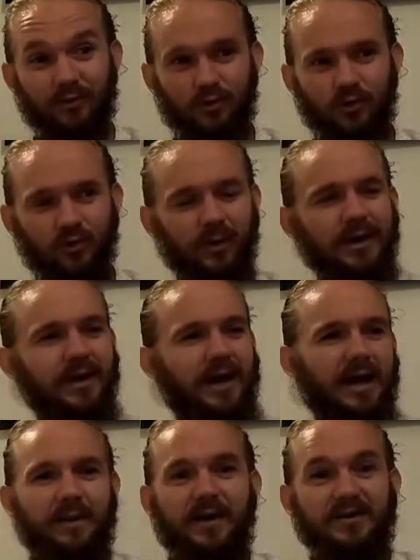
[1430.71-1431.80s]
I don't know,
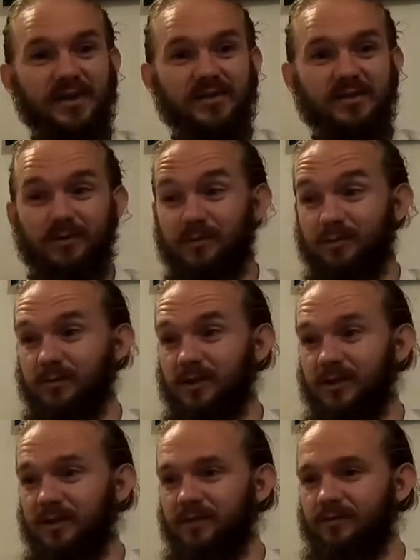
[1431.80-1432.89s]
I might have said something
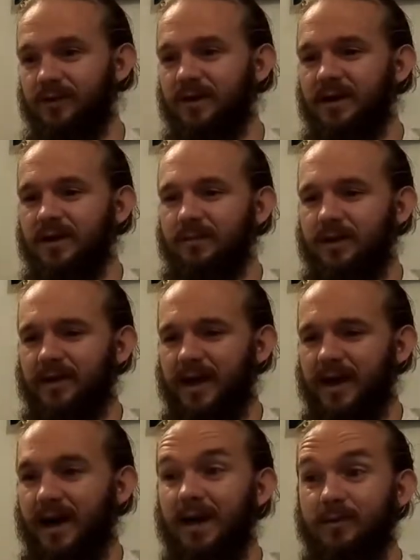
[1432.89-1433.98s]
completely different, but
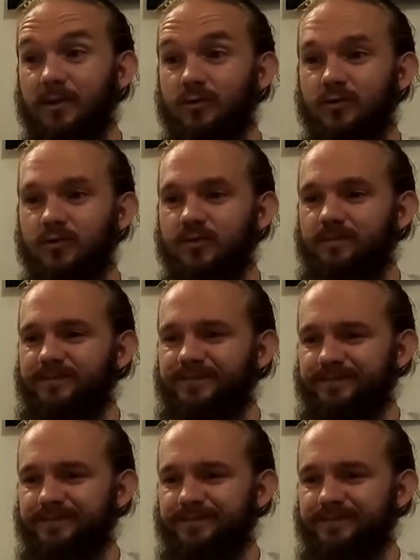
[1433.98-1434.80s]
yeah, I B Us,